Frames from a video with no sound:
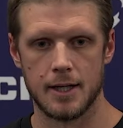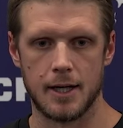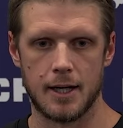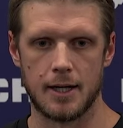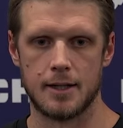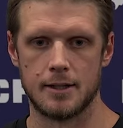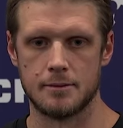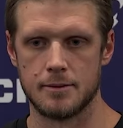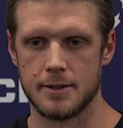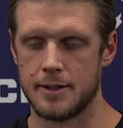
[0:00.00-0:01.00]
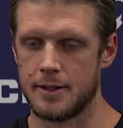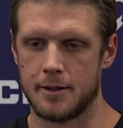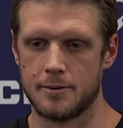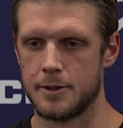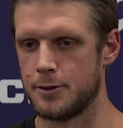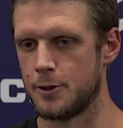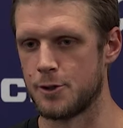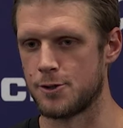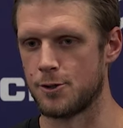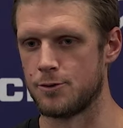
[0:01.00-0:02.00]
uh, and they're, they're,
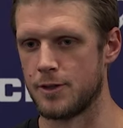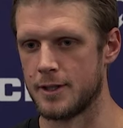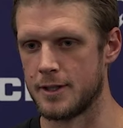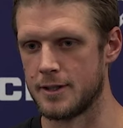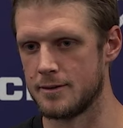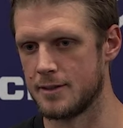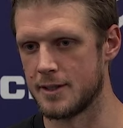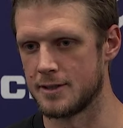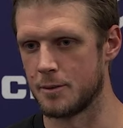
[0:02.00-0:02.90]
just so fun to uh,